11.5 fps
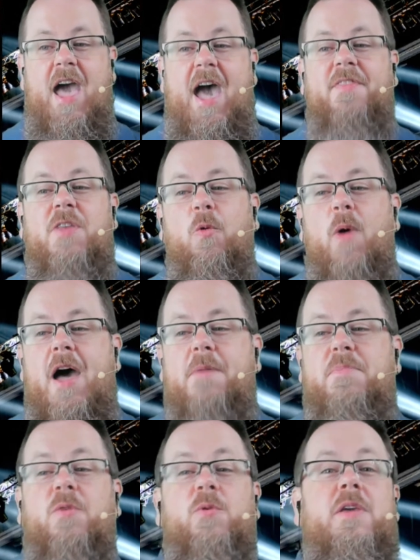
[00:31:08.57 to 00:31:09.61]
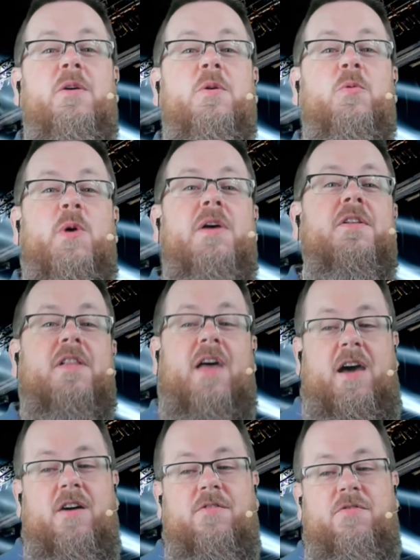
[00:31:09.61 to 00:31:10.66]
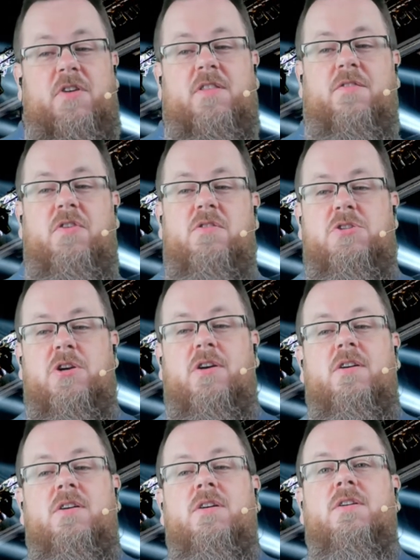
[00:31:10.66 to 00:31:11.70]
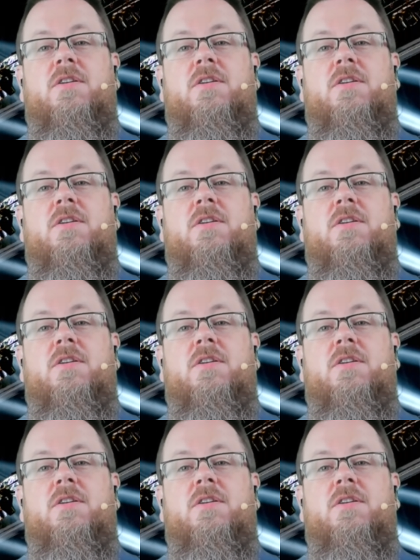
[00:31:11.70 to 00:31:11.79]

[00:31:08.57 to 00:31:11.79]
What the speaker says: and the web that we will have in the future.